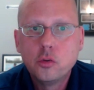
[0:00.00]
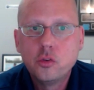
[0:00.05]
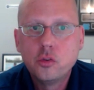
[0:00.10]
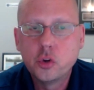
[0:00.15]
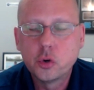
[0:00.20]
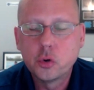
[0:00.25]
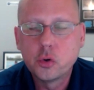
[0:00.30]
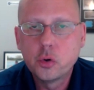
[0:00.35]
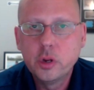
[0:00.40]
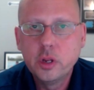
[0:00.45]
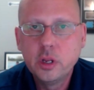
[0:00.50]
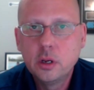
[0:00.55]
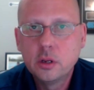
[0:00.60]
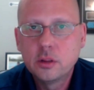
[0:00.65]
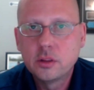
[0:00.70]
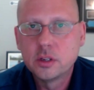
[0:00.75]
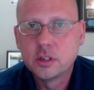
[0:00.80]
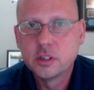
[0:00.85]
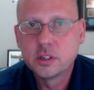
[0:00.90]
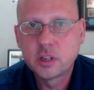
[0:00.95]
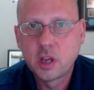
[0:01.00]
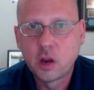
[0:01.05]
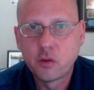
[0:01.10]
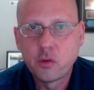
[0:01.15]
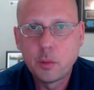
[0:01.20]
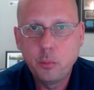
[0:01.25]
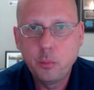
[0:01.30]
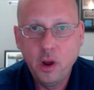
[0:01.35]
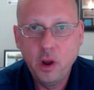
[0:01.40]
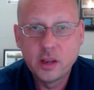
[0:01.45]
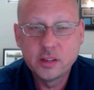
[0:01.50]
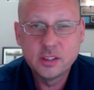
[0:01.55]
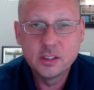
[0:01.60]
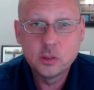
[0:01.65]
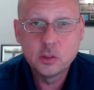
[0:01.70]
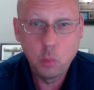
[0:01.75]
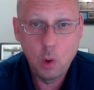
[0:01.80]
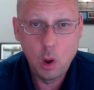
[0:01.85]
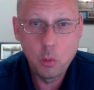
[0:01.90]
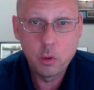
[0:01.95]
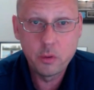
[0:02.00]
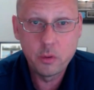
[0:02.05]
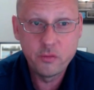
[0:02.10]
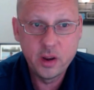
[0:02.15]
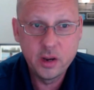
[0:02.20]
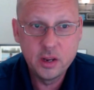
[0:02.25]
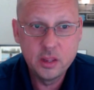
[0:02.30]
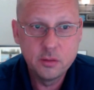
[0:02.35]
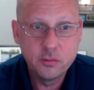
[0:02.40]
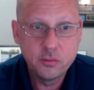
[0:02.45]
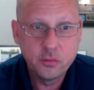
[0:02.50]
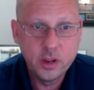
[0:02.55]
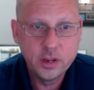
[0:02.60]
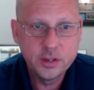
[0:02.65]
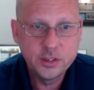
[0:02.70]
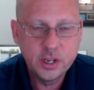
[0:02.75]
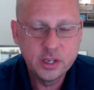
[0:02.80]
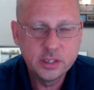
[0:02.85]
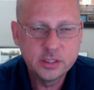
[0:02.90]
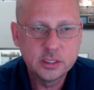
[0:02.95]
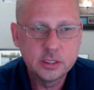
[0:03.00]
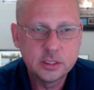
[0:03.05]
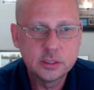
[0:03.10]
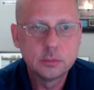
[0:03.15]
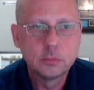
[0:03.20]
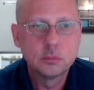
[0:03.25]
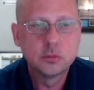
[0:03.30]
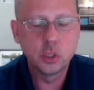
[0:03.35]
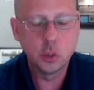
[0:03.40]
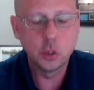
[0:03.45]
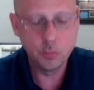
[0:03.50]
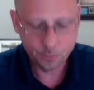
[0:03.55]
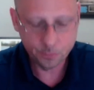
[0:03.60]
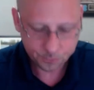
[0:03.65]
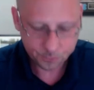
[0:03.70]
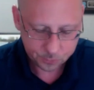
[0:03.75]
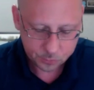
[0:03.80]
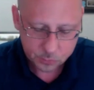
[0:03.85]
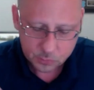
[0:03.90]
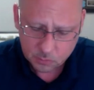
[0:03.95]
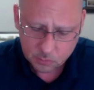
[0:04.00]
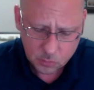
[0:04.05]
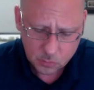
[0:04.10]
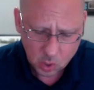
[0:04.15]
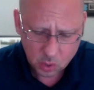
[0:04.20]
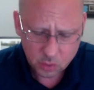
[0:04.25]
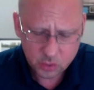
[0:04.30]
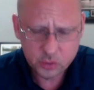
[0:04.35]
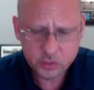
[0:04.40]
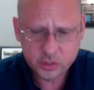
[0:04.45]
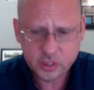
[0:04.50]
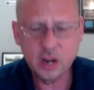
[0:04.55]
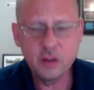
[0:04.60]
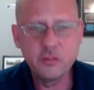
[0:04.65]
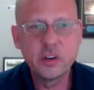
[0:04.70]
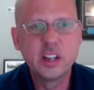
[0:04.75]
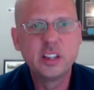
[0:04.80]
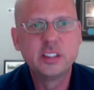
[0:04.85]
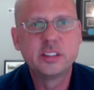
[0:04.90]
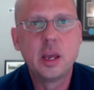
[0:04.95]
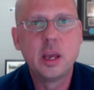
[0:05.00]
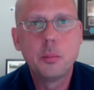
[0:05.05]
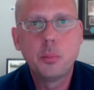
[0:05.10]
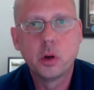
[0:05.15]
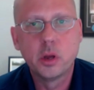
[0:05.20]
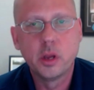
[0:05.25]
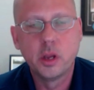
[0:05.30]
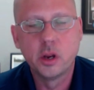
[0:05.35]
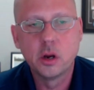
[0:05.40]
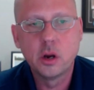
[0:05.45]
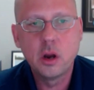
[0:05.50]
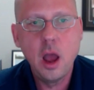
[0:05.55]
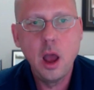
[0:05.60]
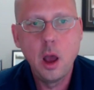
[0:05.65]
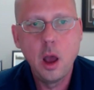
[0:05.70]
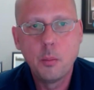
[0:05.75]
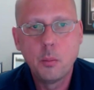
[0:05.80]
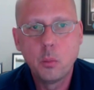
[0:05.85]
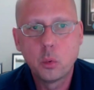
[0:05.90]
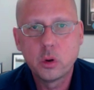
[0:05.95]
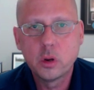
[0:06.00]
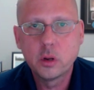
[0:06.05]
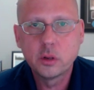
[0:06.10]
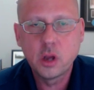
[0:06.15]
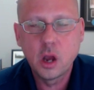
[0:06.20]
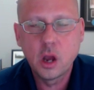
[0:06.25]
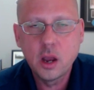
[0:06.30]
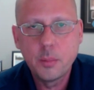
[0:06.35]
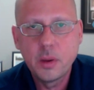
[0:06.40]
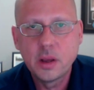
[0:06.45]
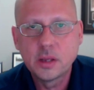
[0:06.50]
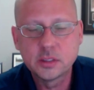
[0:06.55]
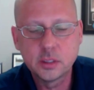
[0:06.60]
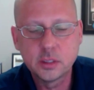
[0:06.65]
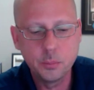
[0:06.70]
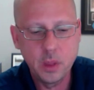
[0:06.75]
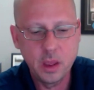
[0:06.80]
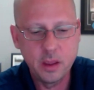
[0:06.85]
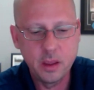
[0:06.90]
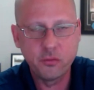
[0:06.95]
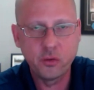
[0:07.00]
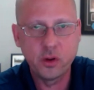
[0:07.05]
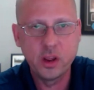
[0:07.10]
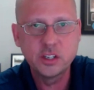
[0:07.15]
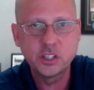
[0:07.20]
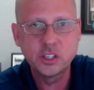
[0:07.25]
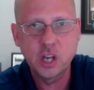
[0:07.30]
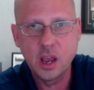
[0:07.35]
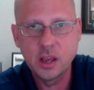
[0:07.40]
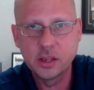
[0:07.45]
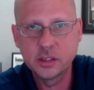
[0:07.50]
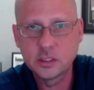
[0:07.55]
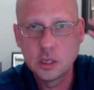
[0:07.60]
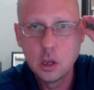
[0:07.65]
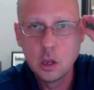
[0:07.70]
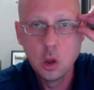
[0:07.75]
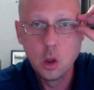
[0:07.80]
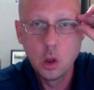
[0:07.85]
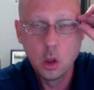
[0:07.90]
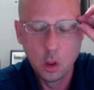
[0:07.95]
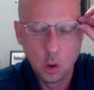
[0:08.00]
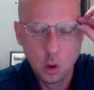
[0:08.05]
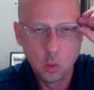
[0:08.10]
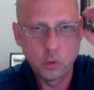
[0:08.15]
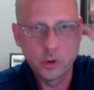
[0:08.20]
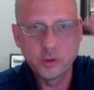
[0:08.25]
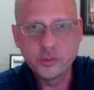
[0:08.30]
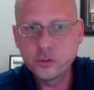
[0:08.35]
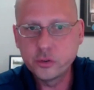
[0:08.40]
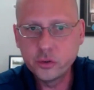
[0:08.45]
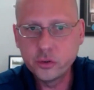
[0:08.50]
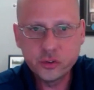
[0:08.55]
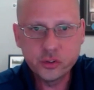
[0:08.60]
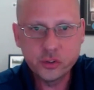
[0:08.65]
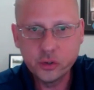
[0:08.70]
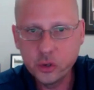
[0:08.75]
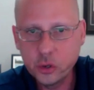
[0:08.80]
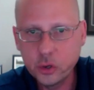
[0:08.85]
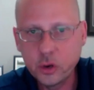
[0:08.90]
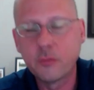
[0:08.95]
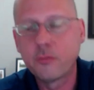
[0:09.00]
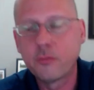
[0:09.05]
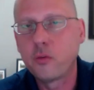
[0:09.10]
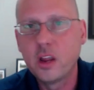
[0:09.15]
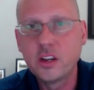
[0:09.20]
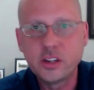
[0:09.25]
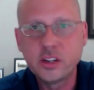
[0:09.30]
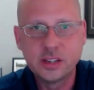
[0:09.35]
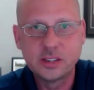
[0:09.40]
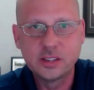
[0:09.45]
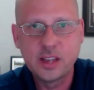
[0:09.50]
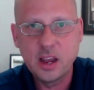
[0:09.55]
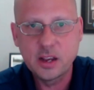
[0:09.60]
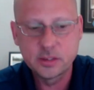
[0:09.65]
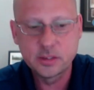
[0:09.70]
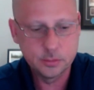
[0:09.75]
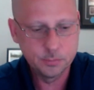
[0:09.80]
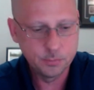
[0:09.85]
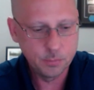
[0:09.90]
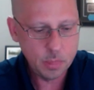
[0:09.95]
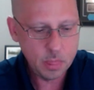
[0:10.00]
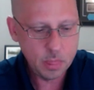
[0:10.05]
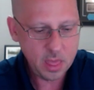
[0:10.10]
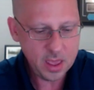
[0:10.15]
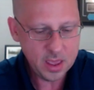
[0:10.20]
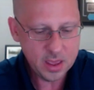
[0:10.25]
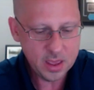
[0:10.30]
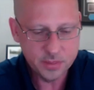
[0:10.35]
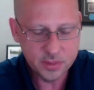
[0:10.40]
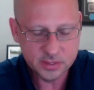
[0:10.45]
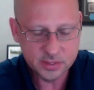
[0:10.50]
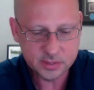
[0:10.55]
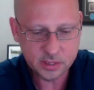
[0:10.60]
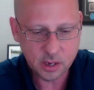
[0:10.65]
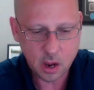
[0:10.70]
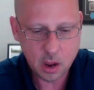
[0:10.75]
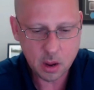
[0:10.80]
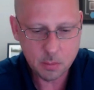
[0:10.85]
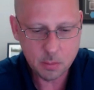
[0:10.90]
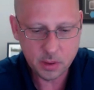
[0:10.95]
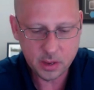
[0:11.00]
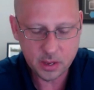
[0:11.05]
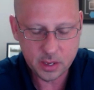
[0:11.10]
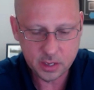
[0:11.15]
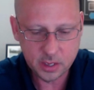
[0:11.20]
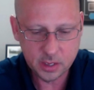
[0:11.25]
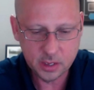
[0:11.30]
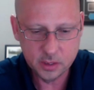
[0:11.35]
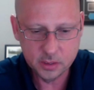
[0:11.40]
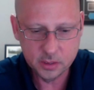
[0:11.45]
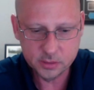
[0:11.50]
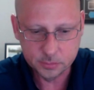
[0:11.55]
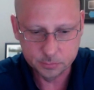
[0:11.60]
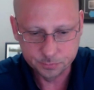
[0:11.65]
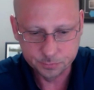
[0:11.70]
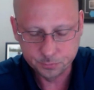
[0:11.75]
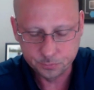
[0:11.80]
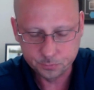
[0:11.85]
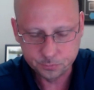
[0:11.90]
during the discovery process while we're vetting the franchises? So let me use kind of an example here. We're going to talk about a franchise. We're introducing you to Franchise X, and this time it is